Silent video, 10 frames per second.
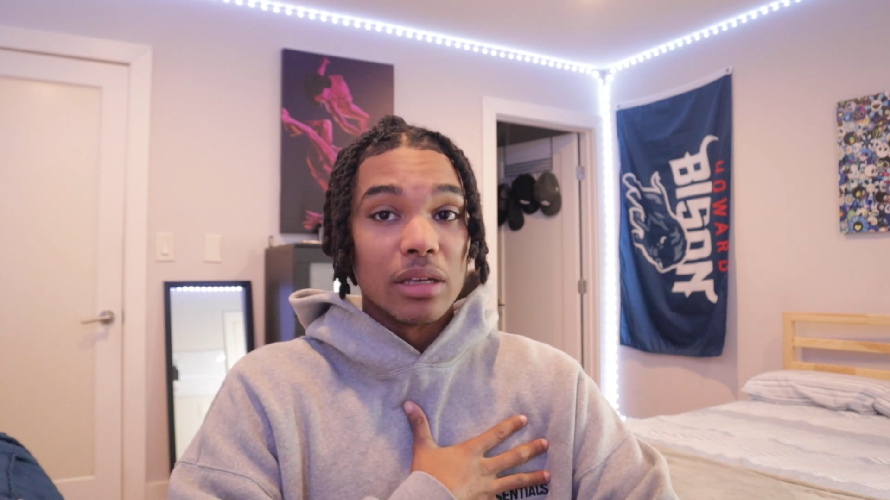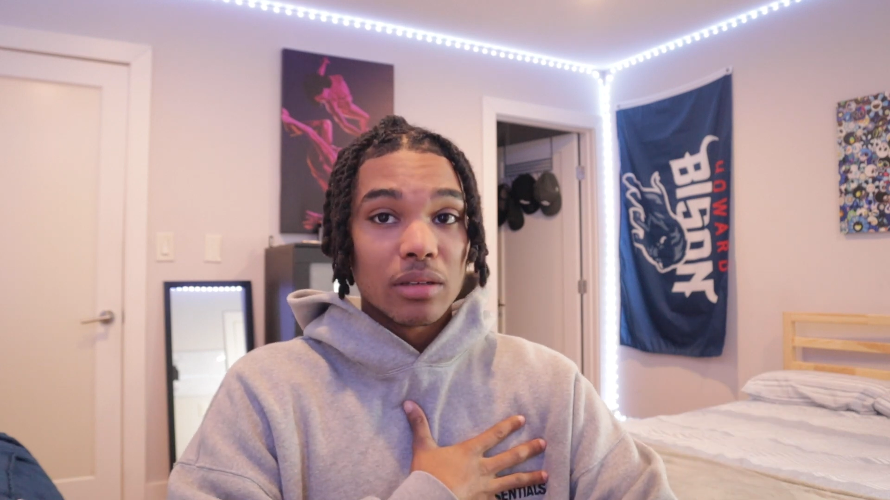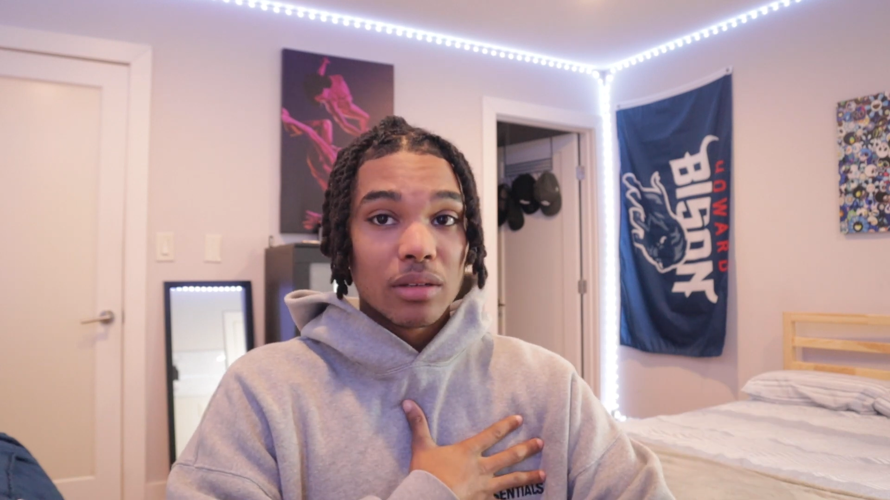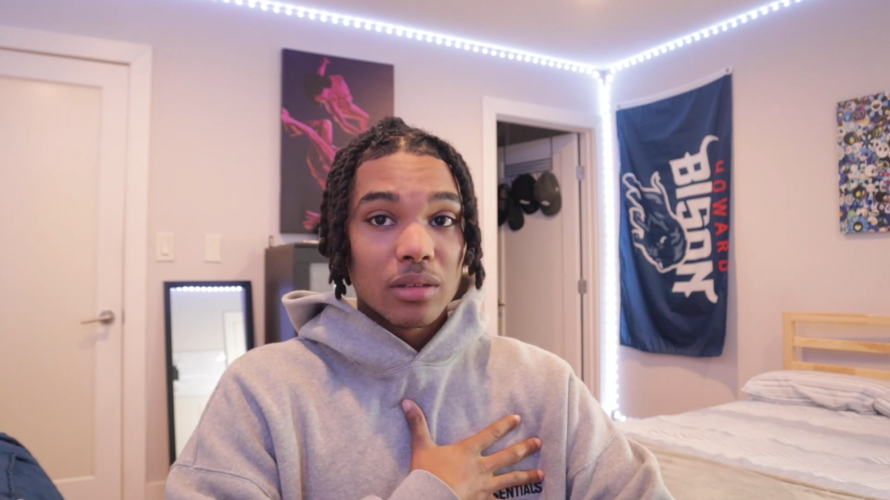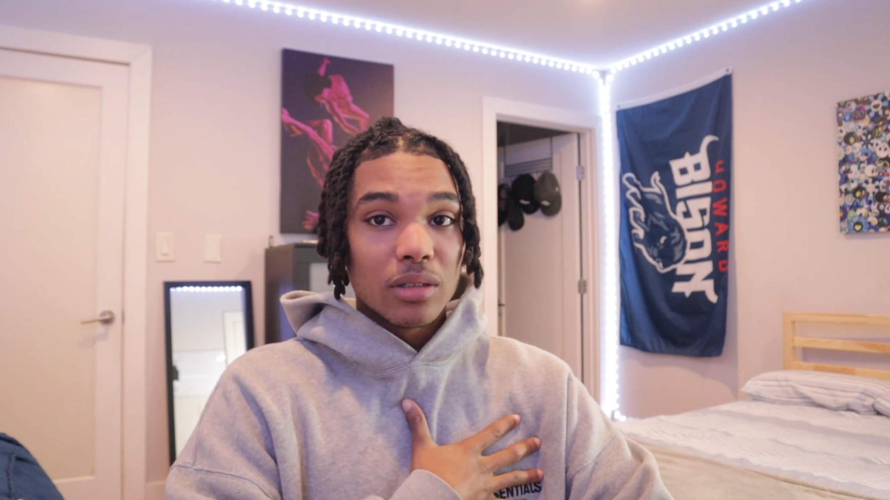You know
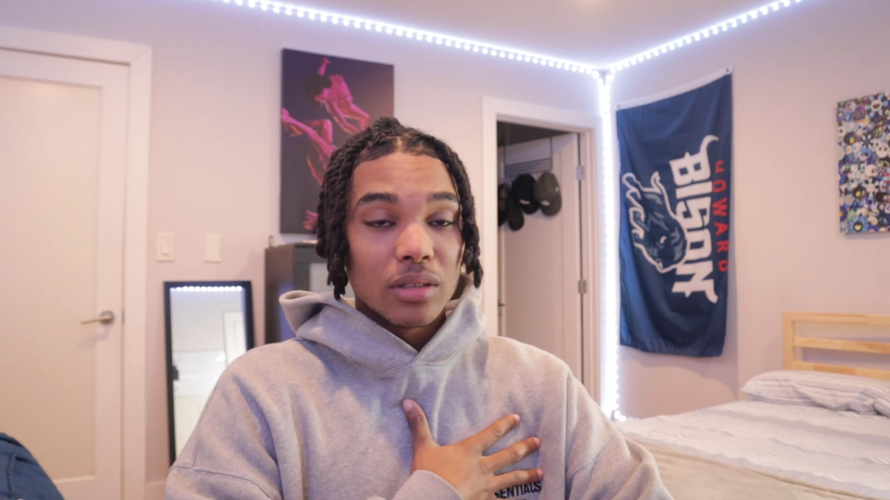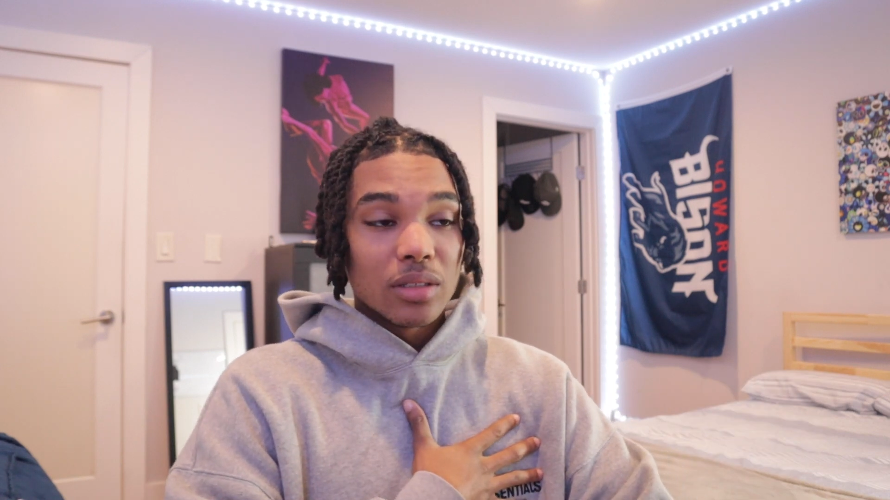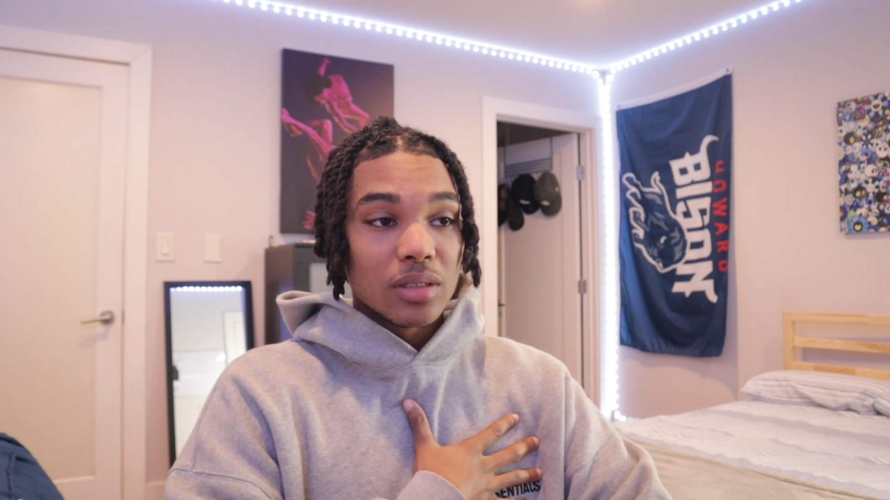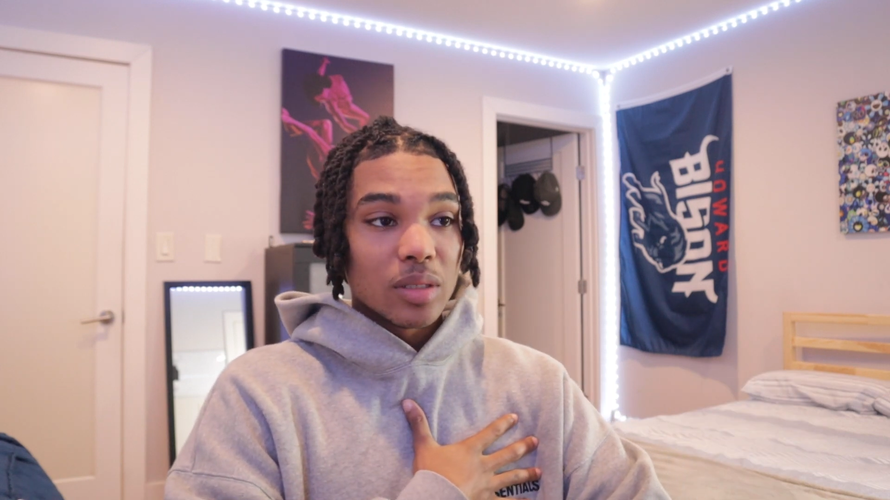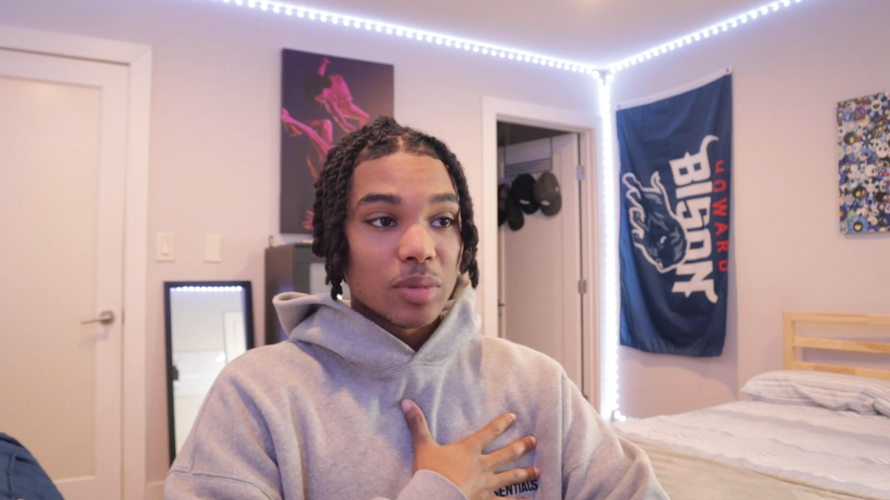
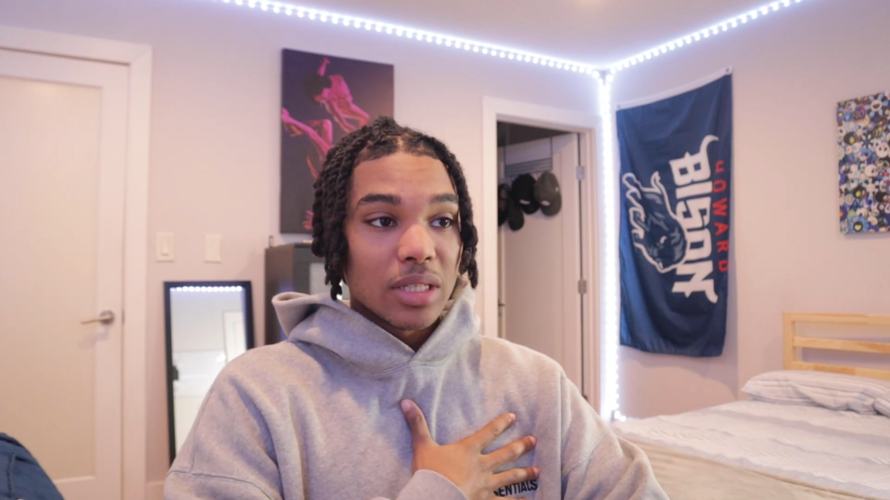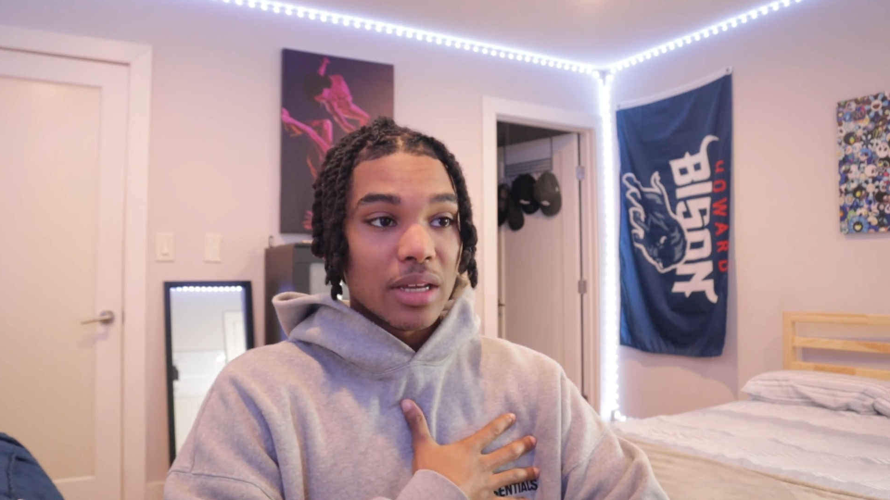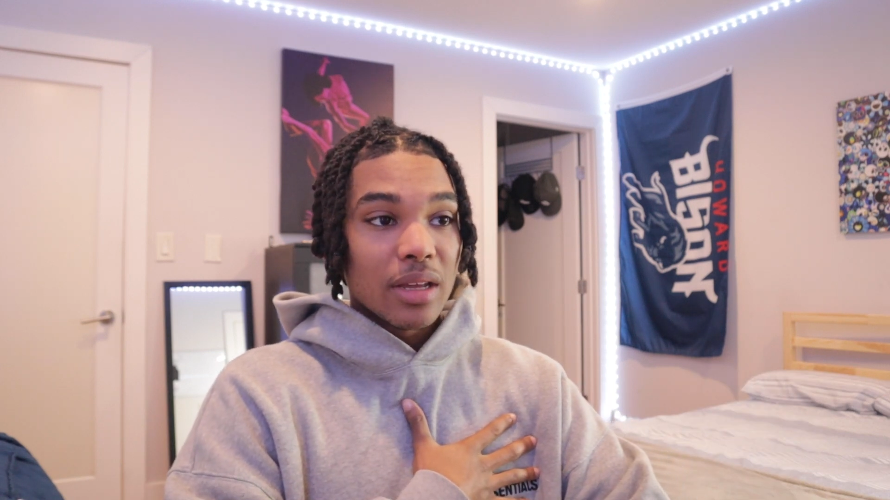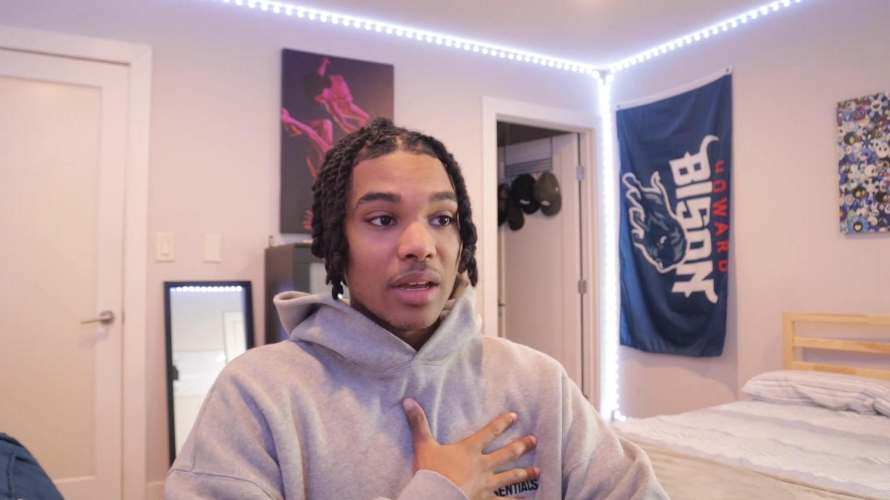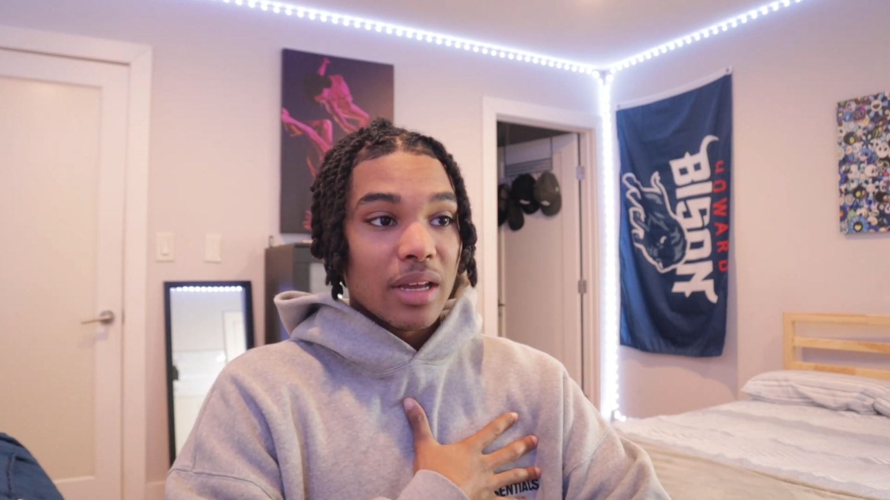what I'm
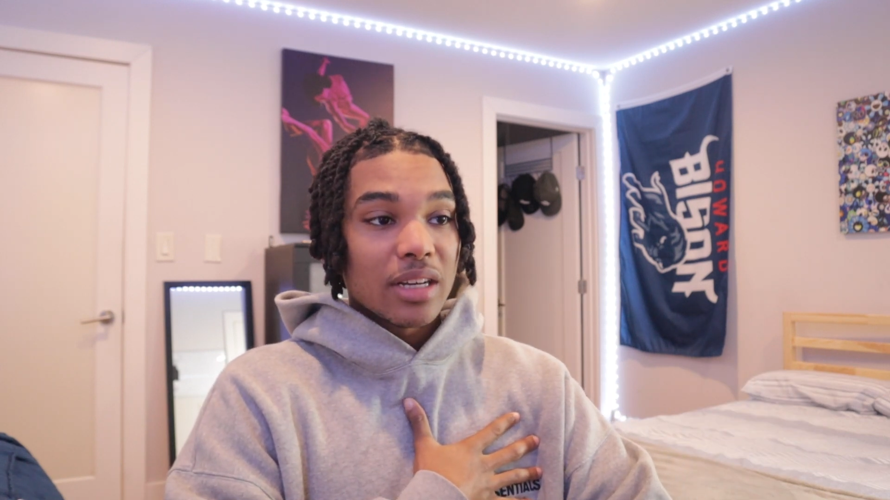saying?